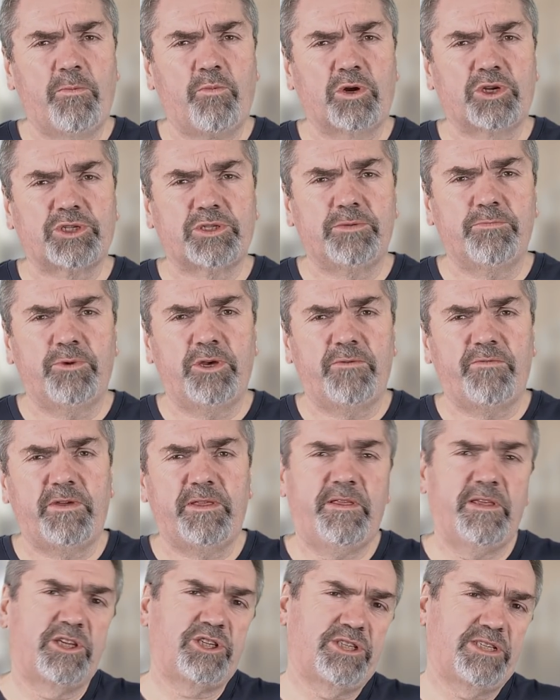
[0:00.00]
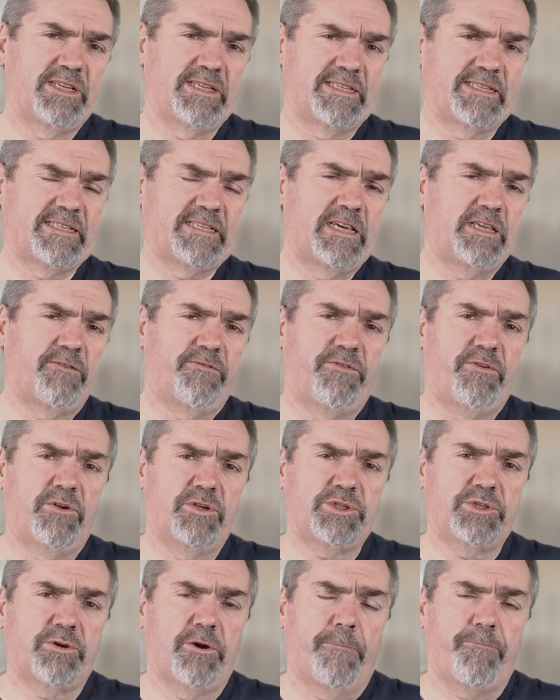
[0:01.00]
watched the movie that you didn't see the
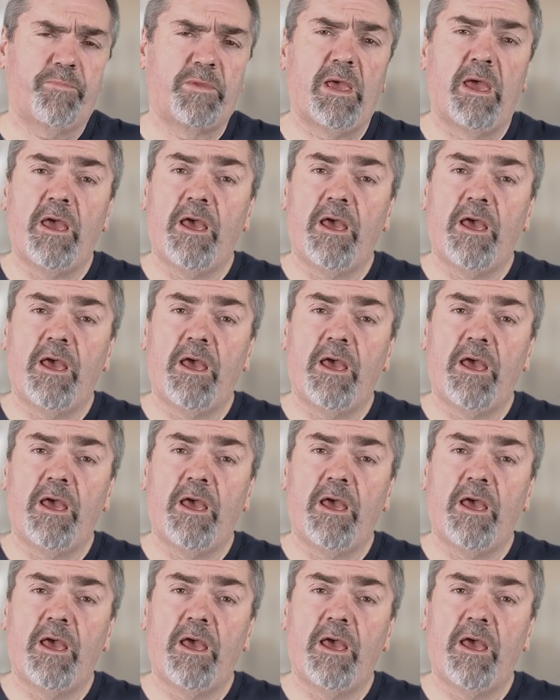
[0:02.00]
first time.